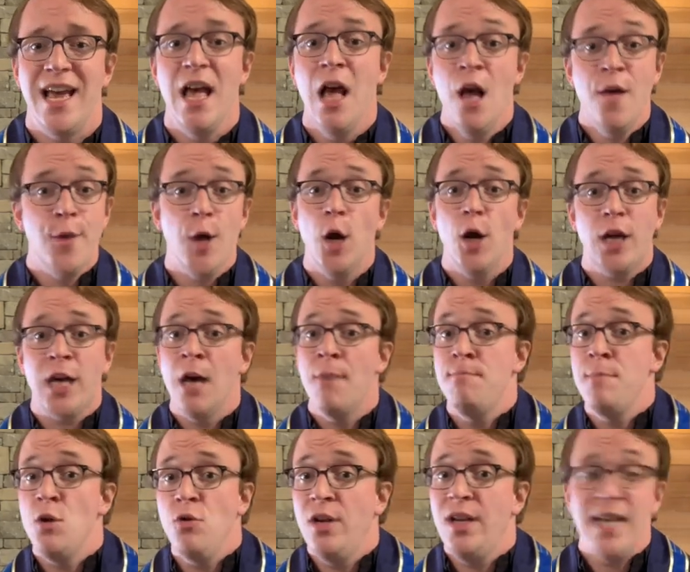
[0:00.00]
There are
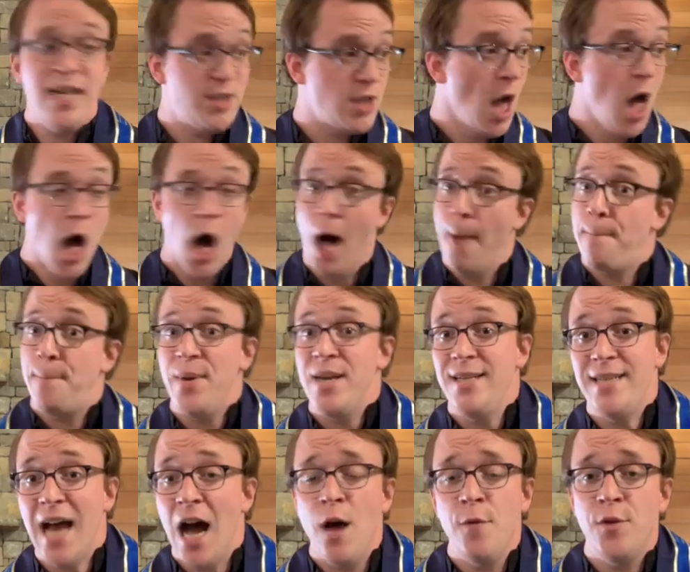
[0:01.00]
communities up and
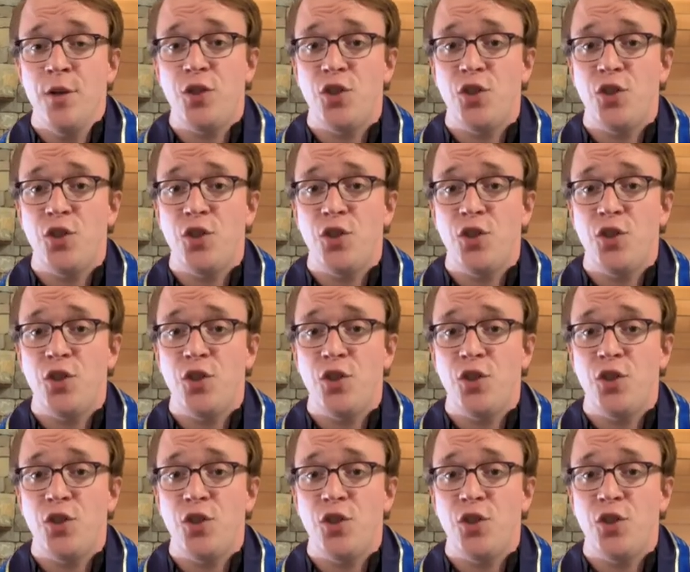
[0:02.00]
down the